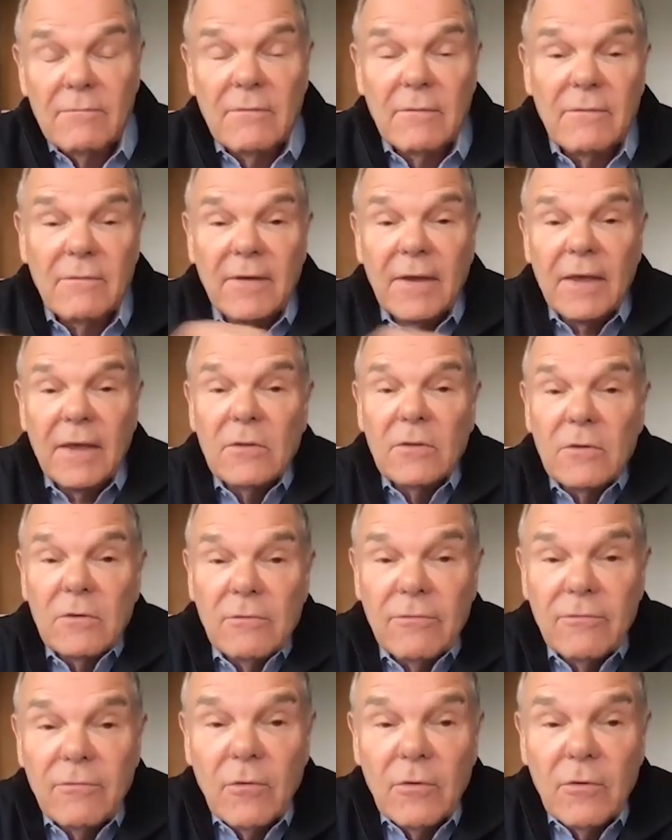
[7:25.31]
value
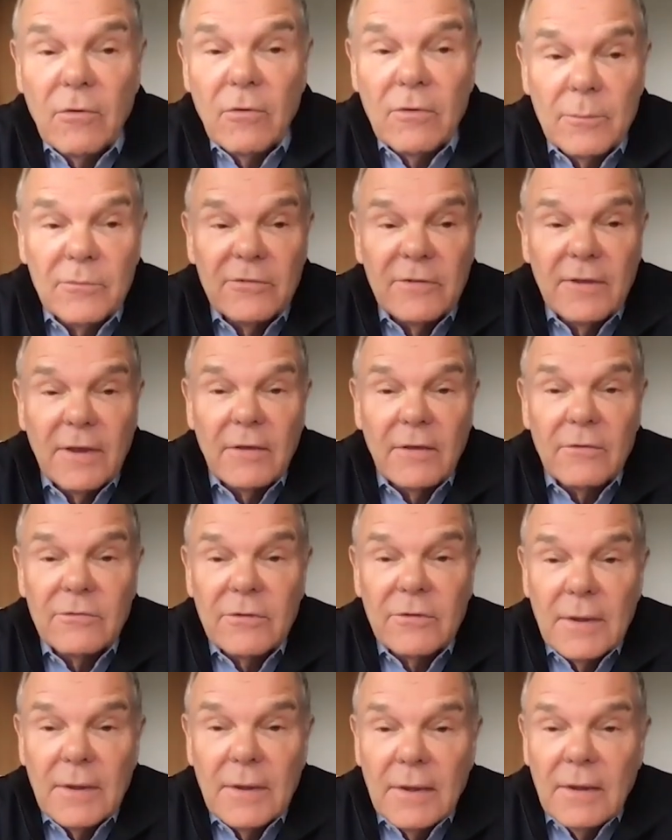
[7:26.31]
for themselves.